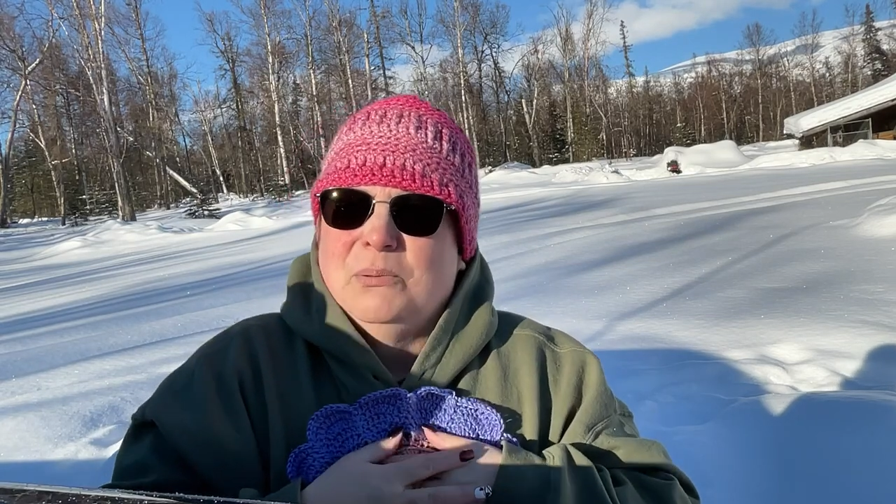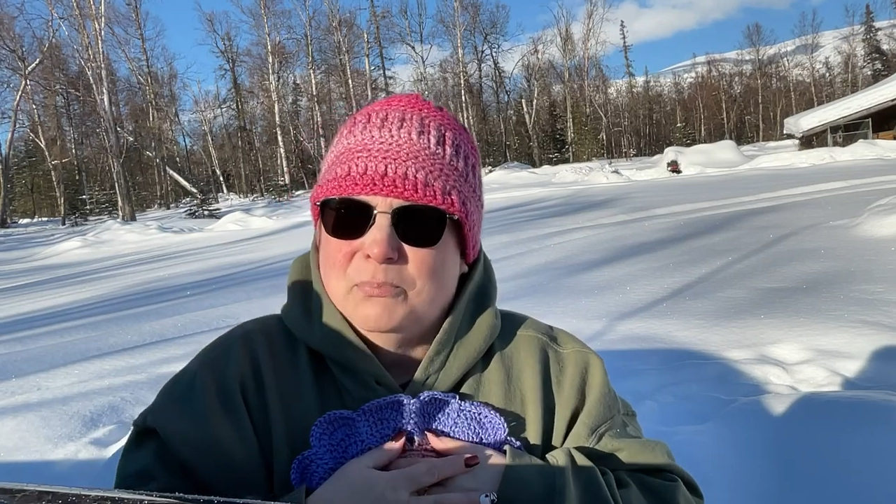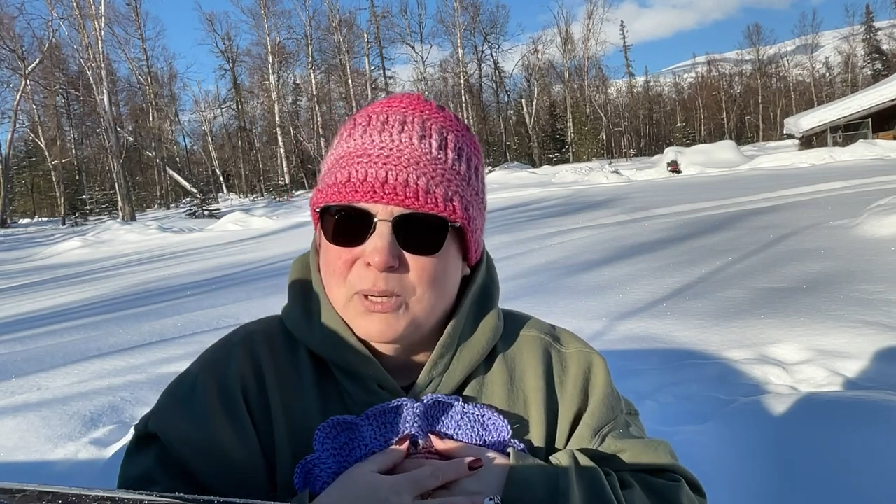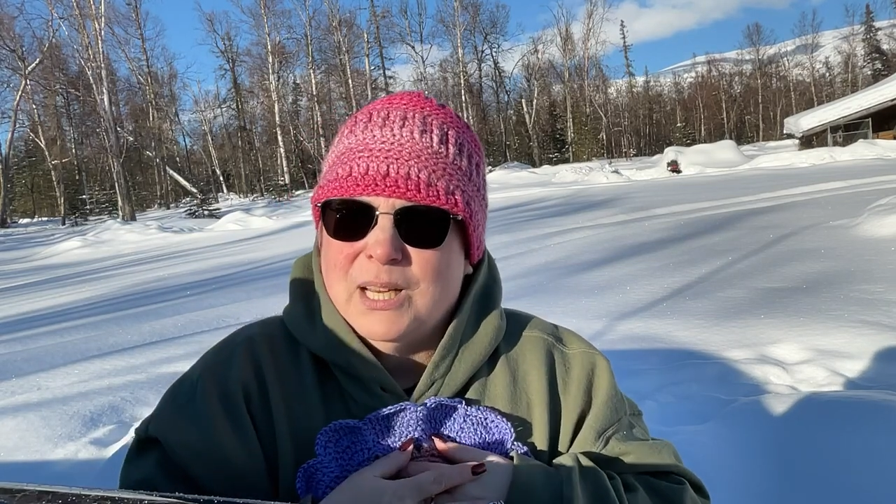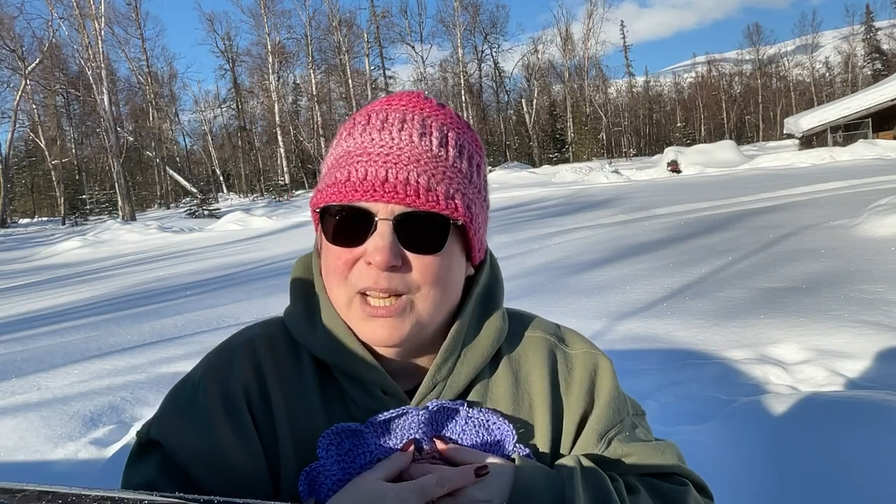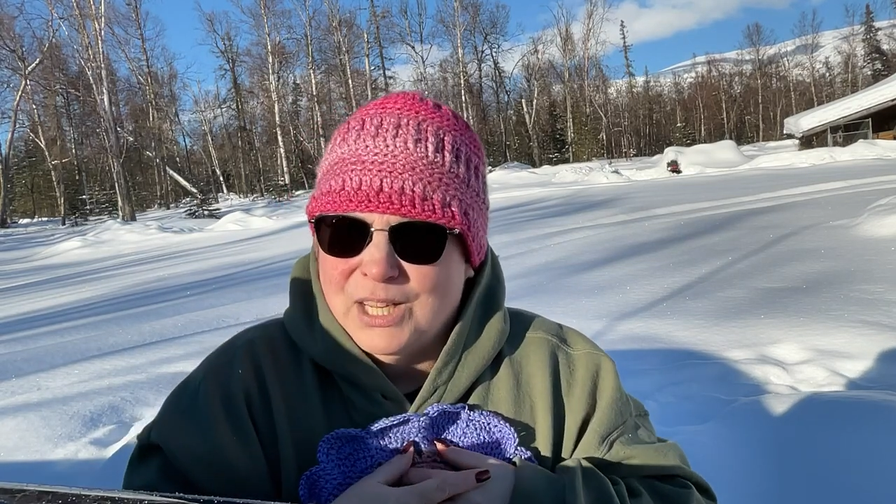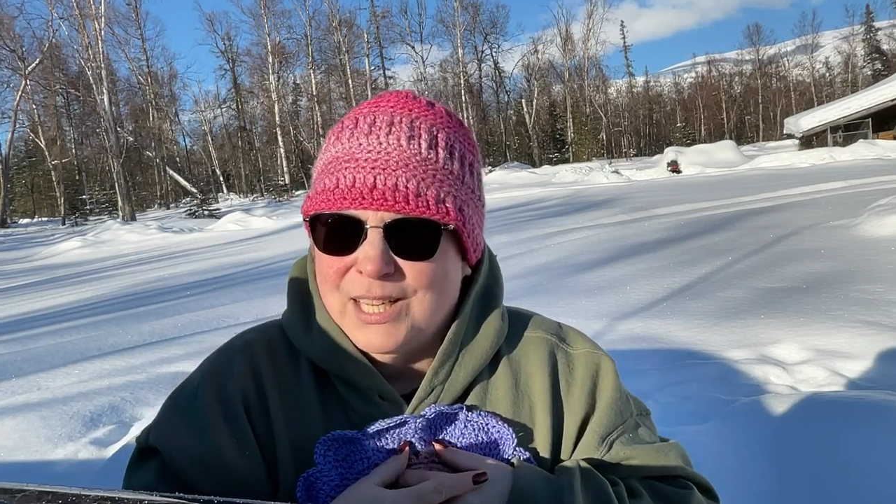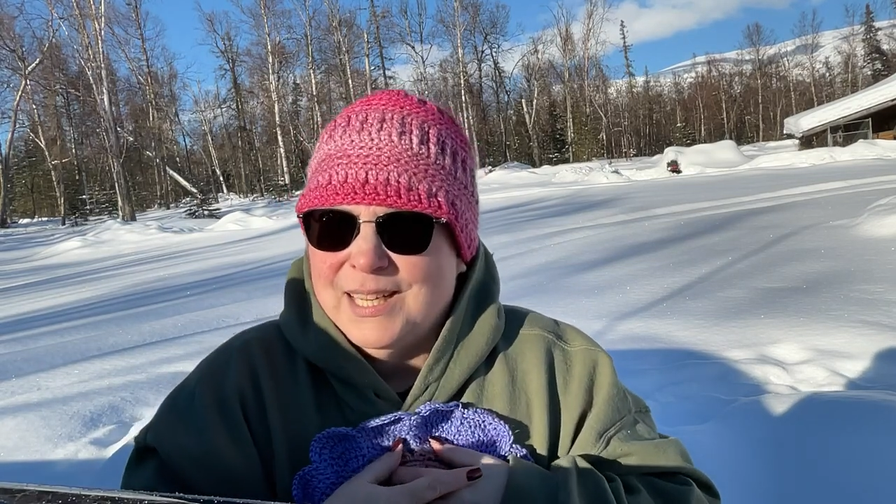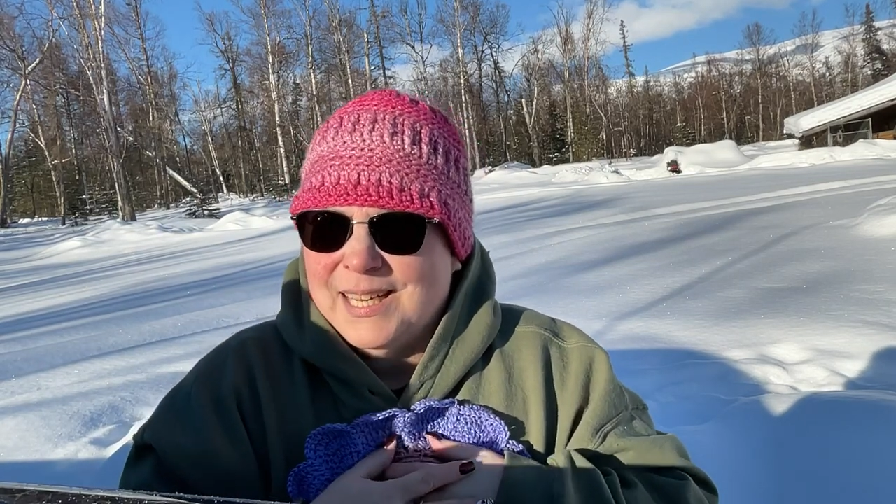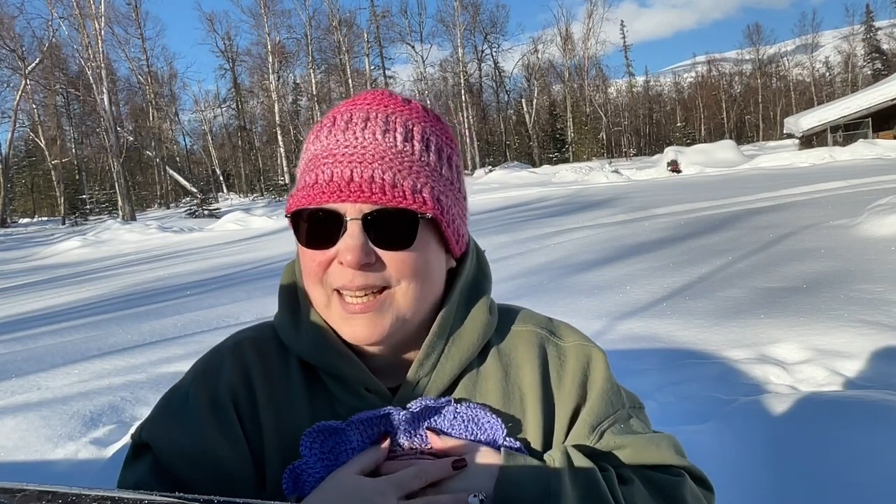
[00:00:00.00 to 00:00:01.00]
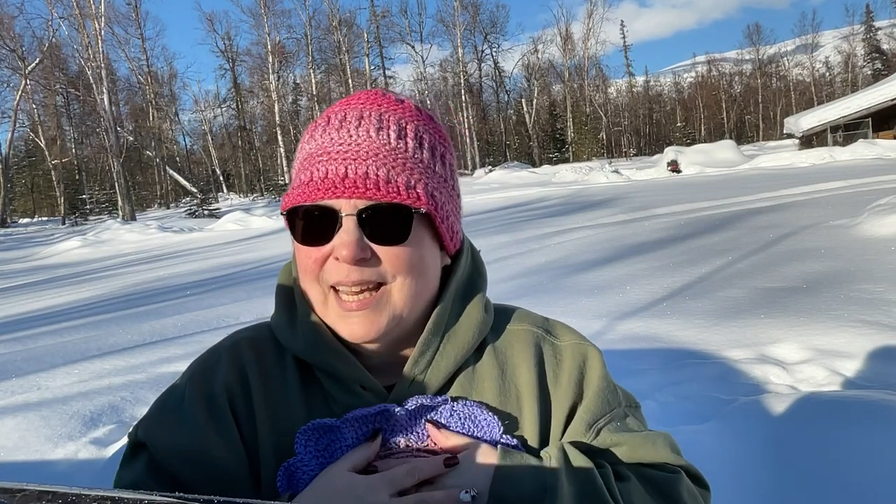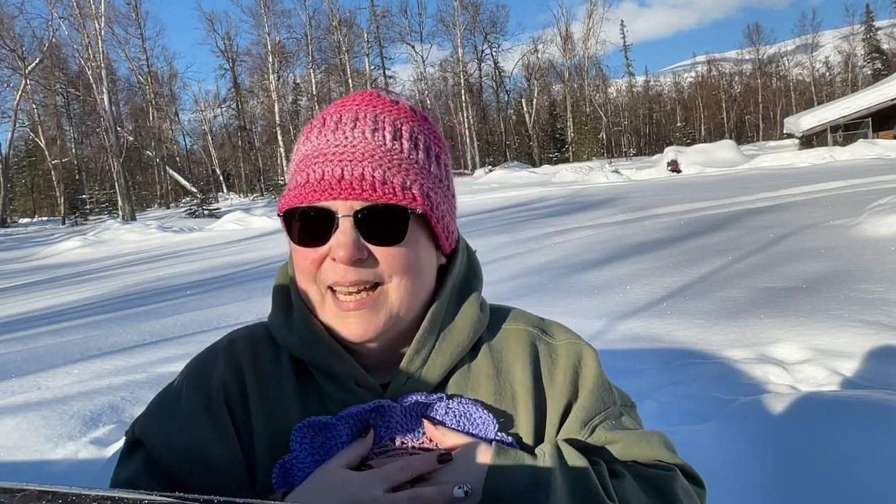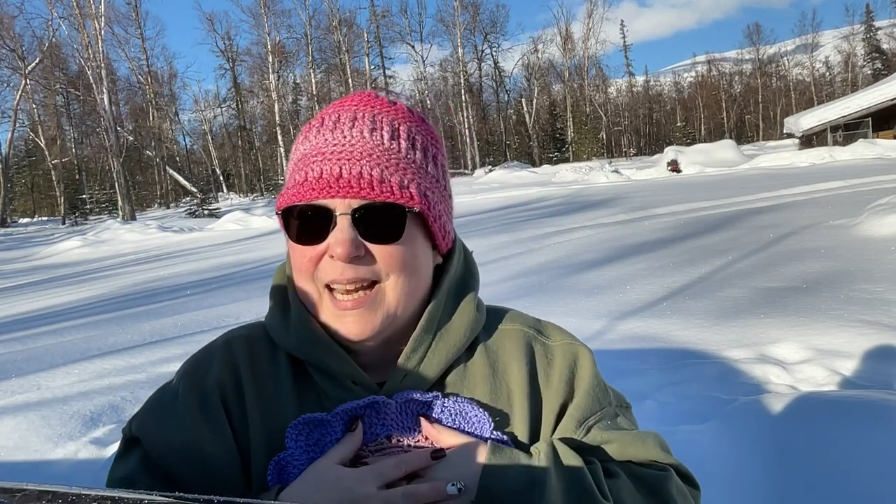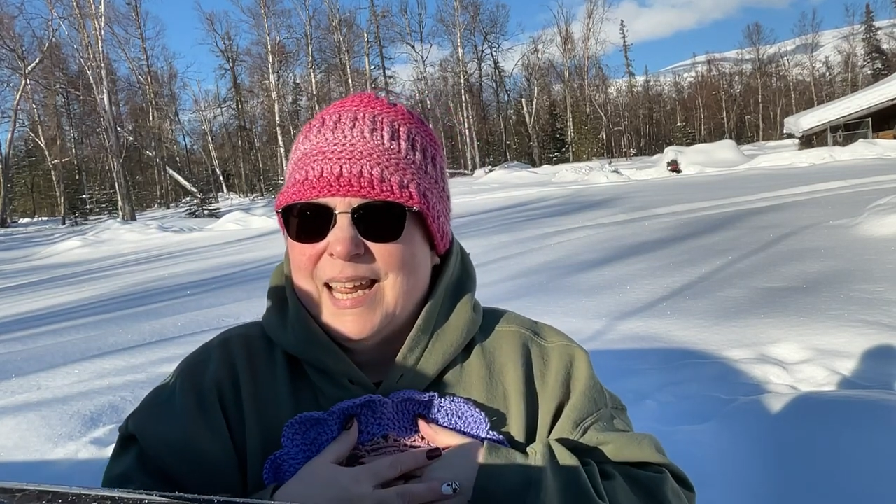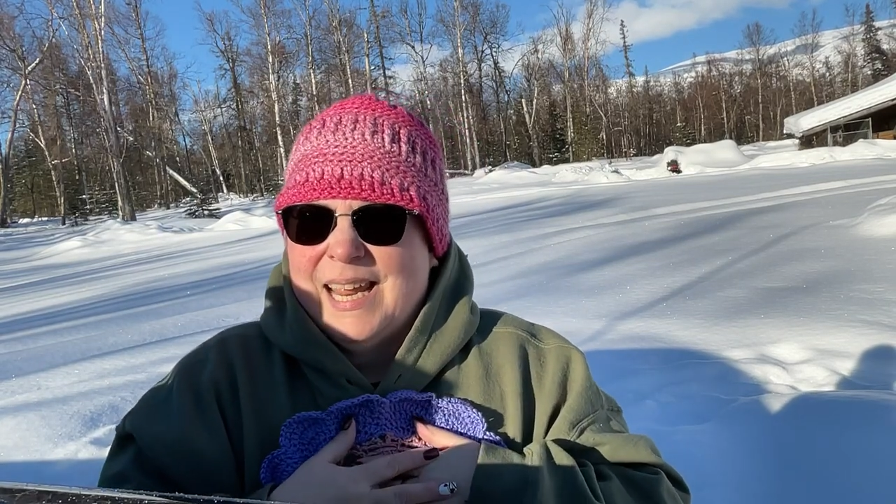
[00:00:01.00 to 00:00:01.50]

pretty good and I